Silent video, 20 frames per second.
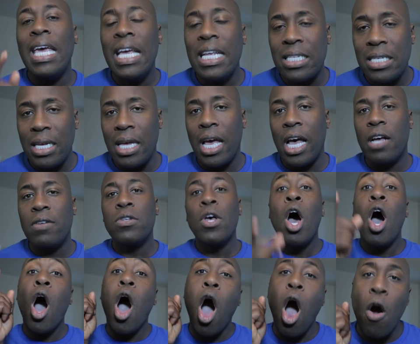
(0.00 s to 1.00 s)
ETFs
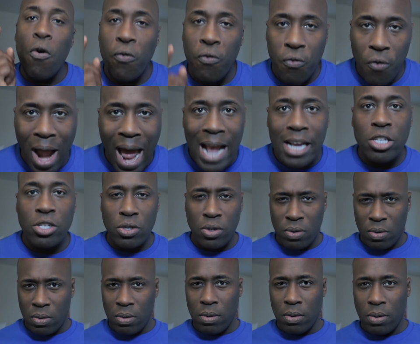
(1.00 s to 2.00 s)
are
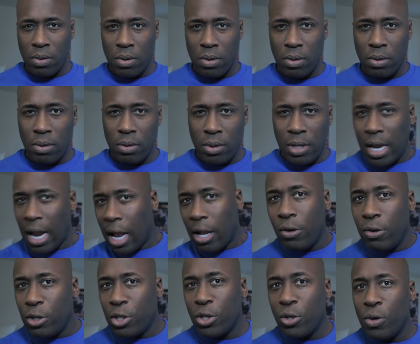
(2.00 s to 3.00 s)
fractional. Did I
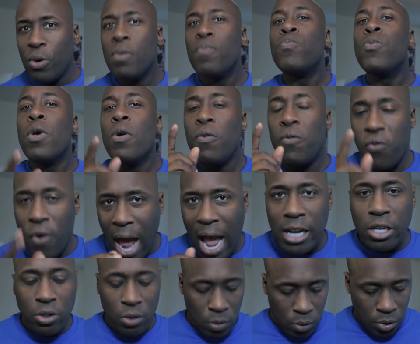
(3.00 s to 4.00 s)
lose you?
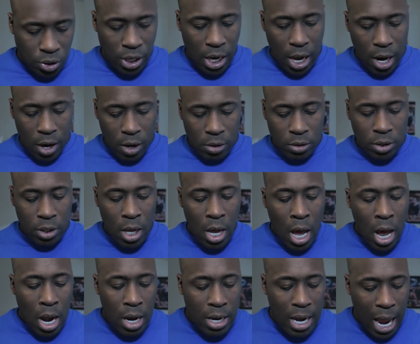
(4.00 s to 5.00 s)
Fractional shares.
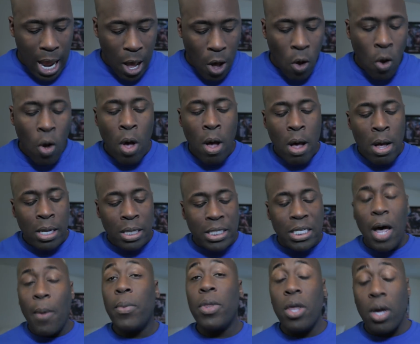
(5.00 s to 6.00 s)
Now,
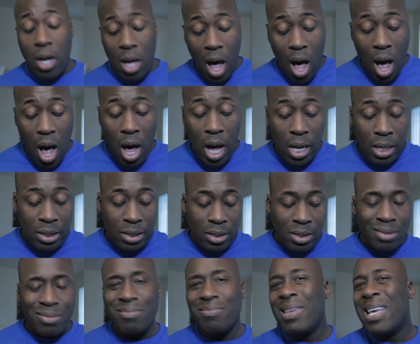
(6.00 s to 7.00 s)
some of the
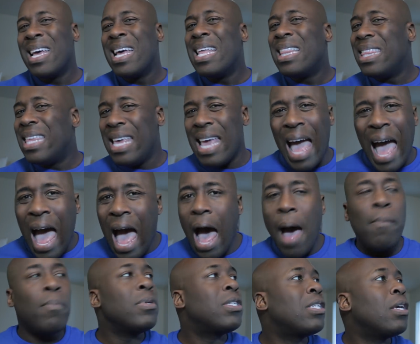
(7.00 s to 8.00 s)
cons, the
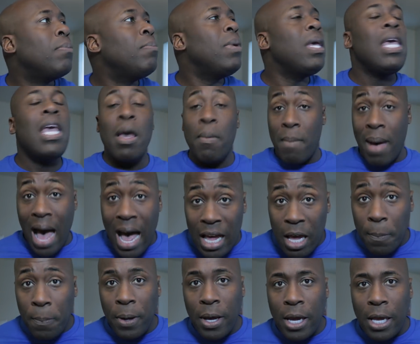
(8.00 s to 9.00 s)
app to me, in my
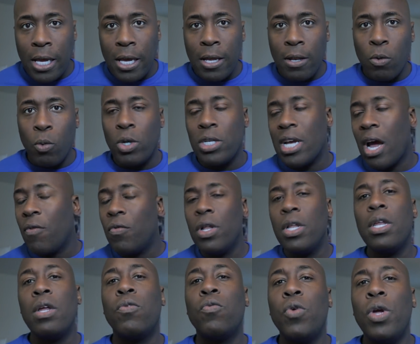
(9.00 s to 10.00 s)
opinion, which I
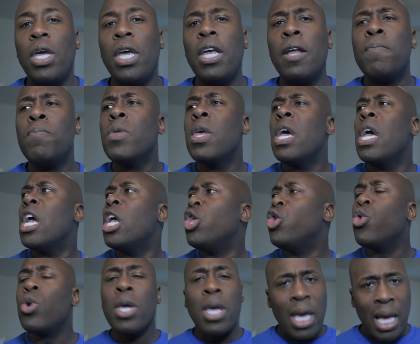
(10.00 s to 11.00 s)
really didn't read,
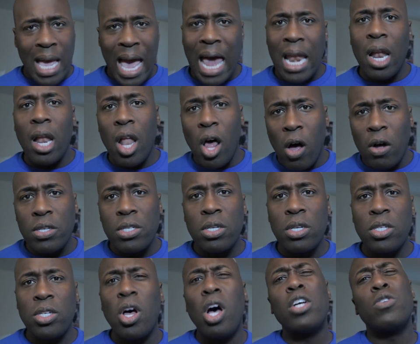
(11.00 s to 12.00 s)
you can get kind of lost in
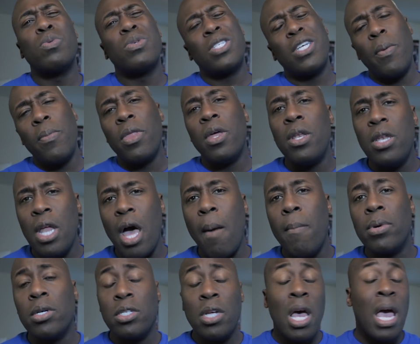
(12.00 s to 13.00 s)
the sauce with some of the
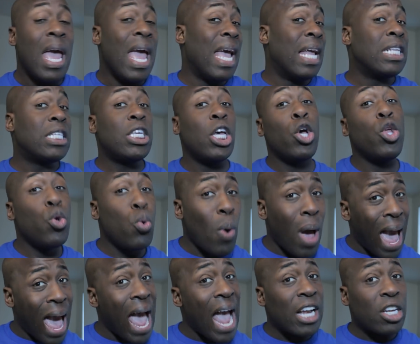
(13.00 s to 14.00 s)
numbers until you
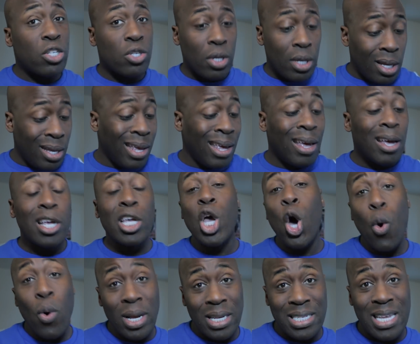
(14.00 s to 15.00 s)
actually
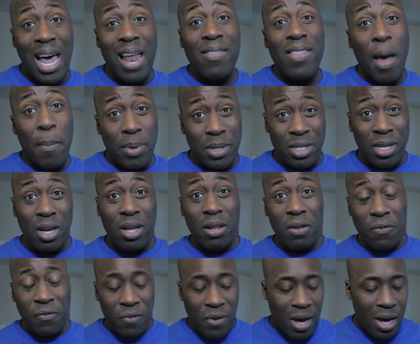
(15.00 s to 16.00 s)
go inside of that
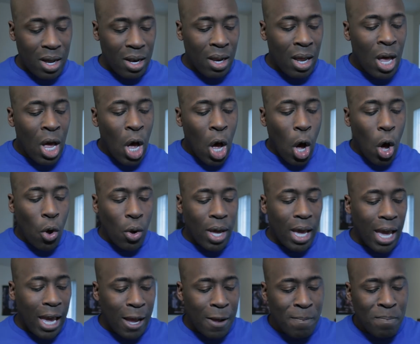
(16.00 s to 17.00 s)
particular fund.
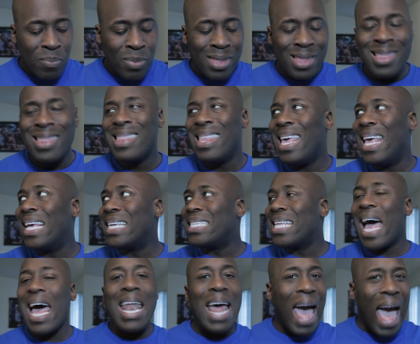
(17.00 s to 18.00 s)
Okay. It's
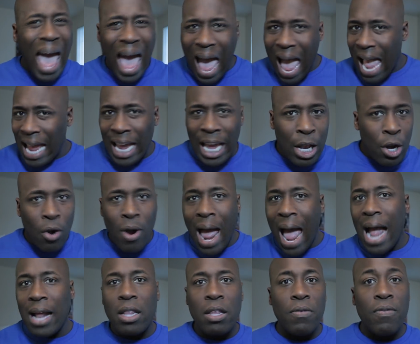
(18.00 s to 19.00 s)
not an
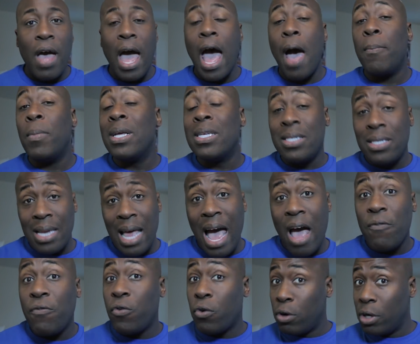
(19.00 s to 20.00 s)
interactive app. It's
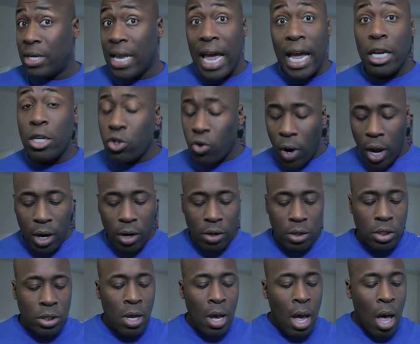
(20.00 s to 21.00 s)
not for day
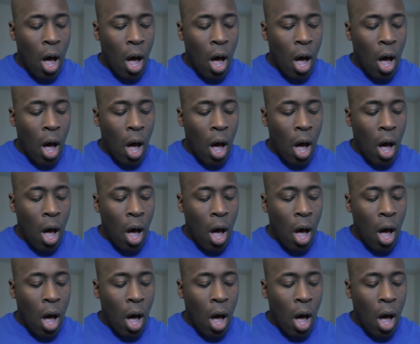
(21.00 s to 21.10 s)
traders.